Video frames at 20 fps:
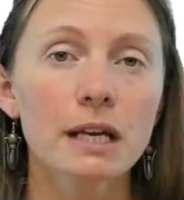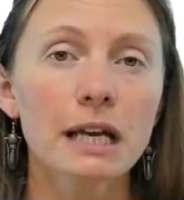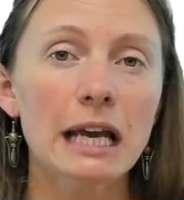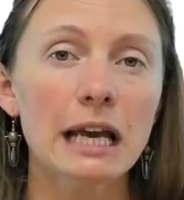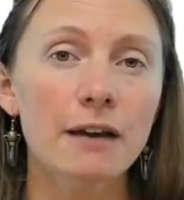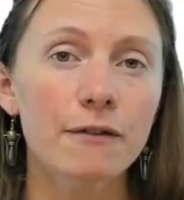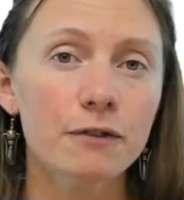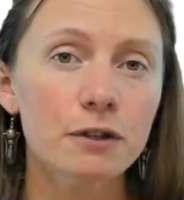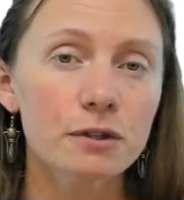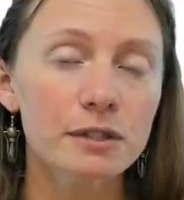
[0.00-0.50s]

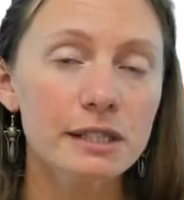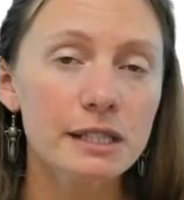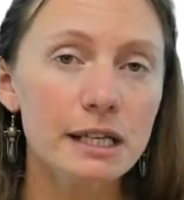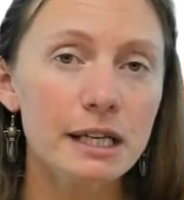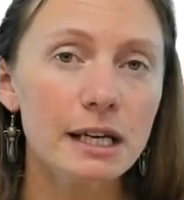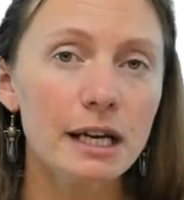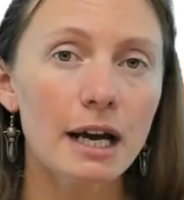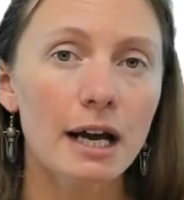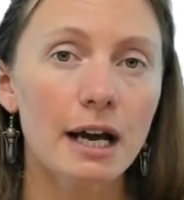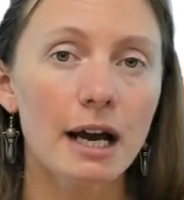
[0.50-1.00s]
If you
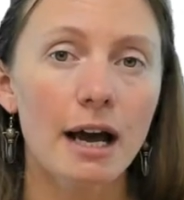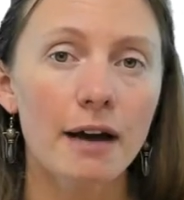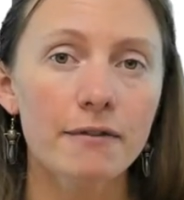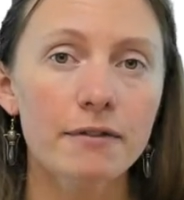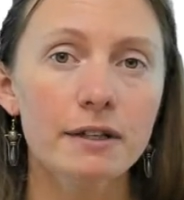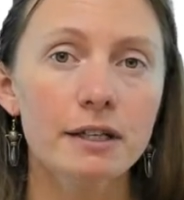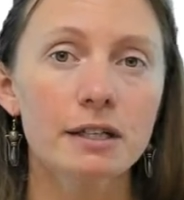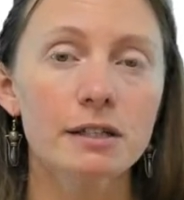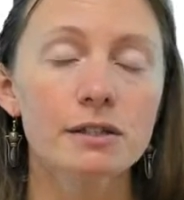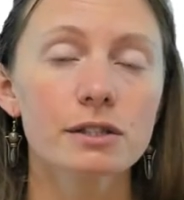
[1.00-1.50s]
see
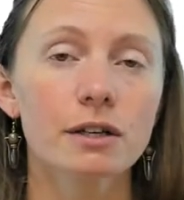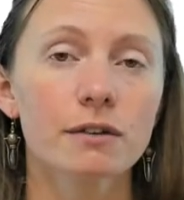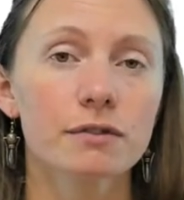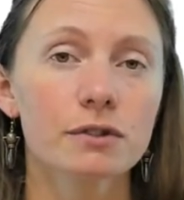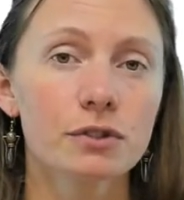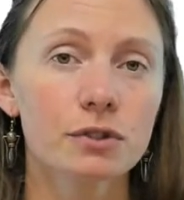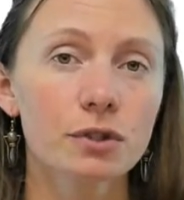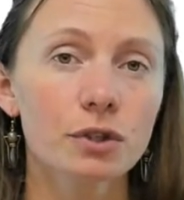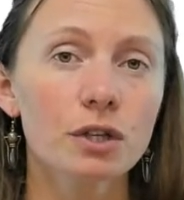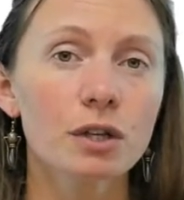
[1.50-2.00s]
evidence of
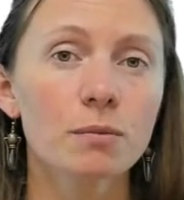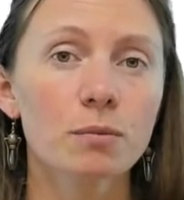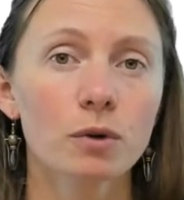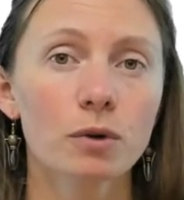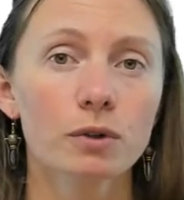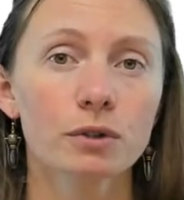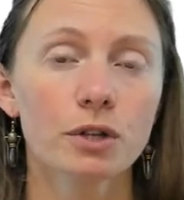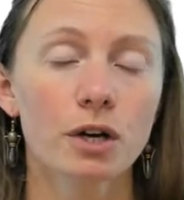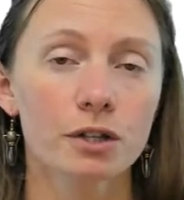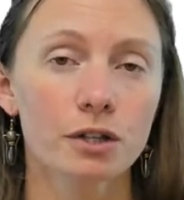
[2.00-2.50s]
sooty
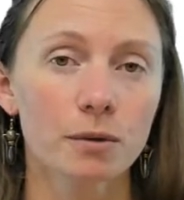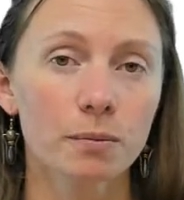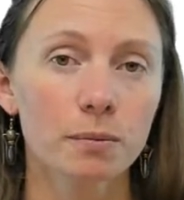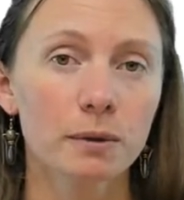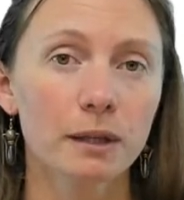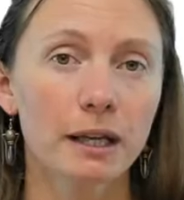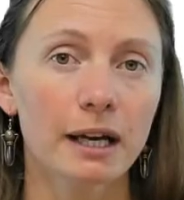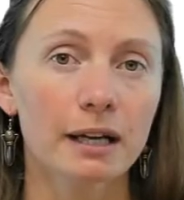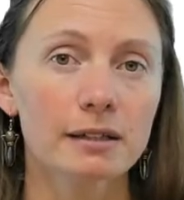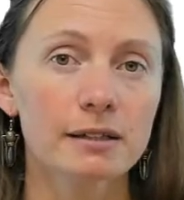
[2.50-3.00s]
mold on your
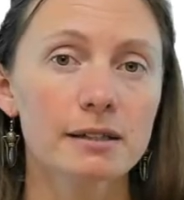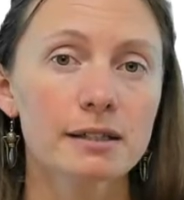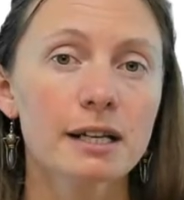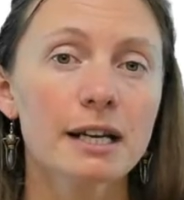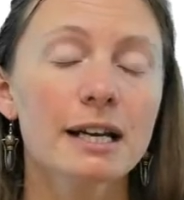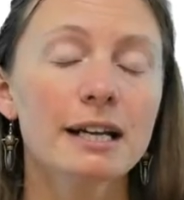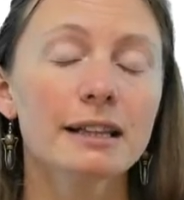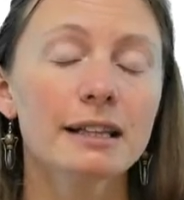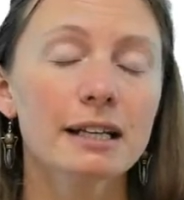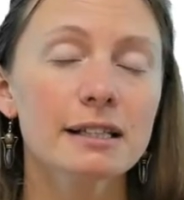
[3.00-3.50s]
plants,
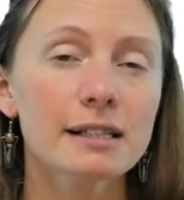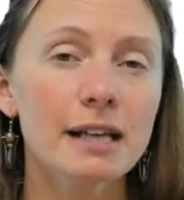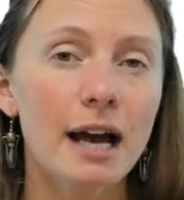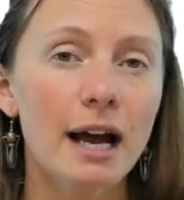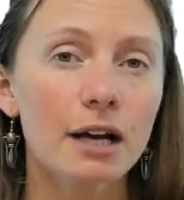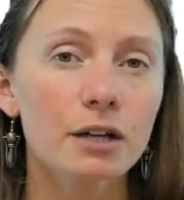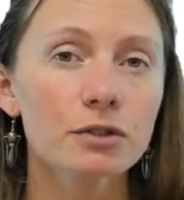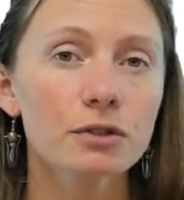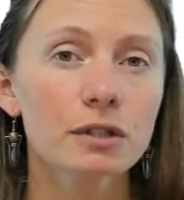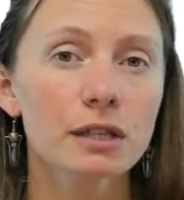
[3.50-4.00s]
that's
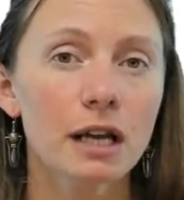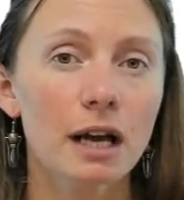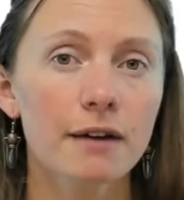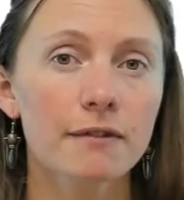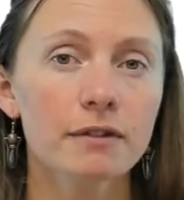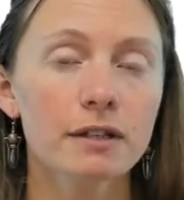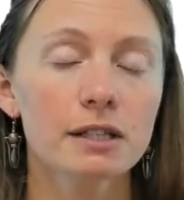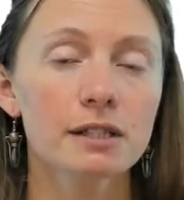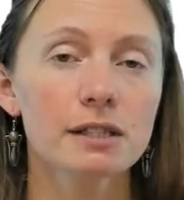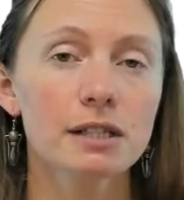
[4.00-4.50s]
actually
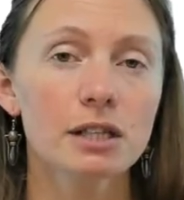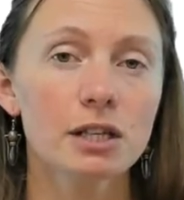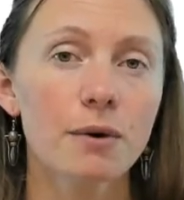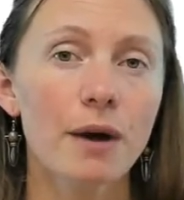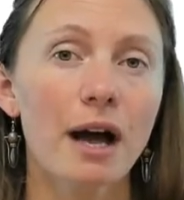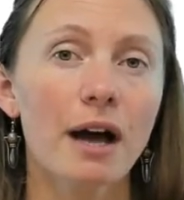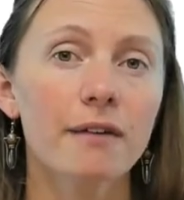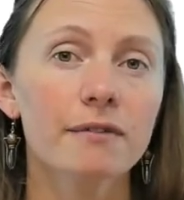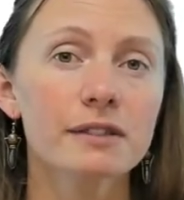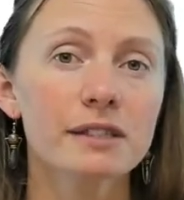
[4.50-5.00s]
evidence that you
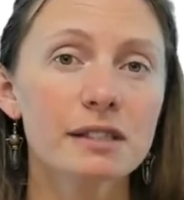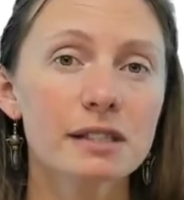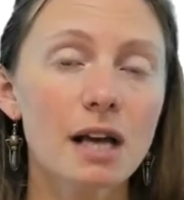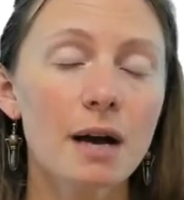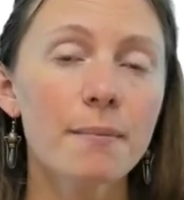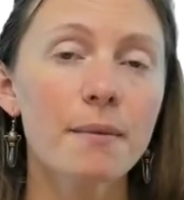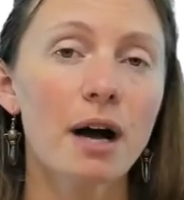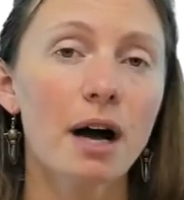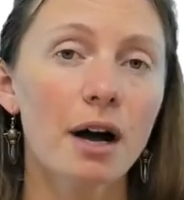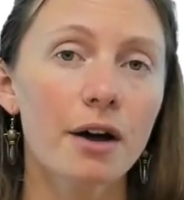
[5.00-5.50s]
have
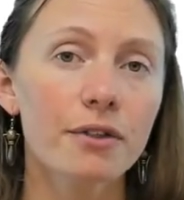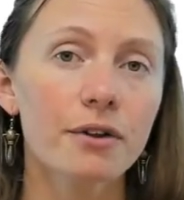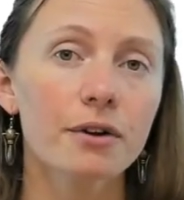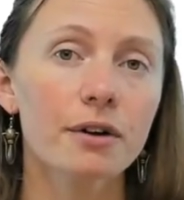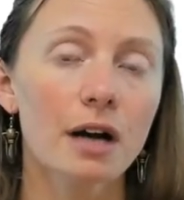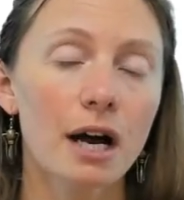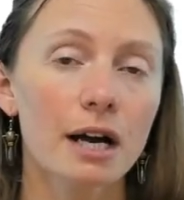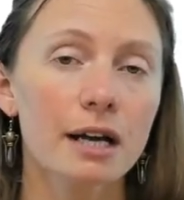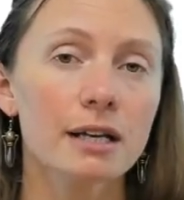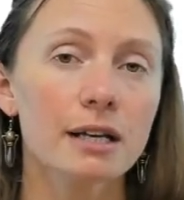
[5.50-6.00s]
some other
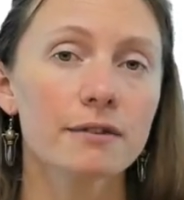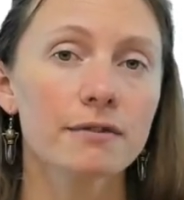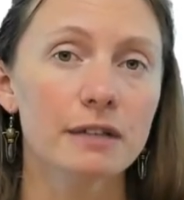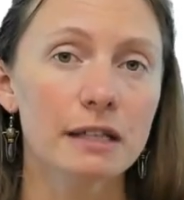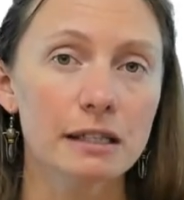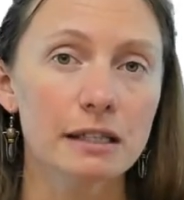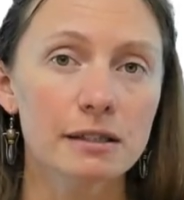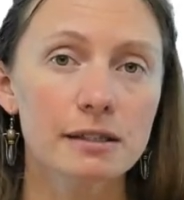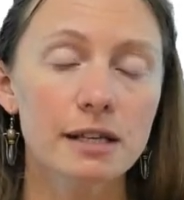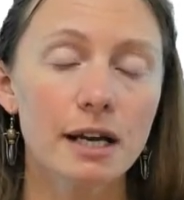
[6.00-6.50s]
kind of
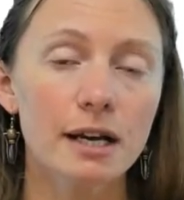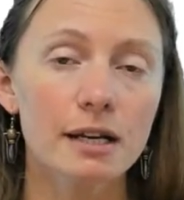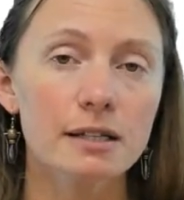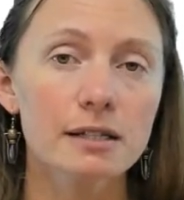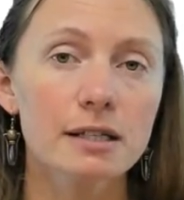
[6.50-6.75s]
insect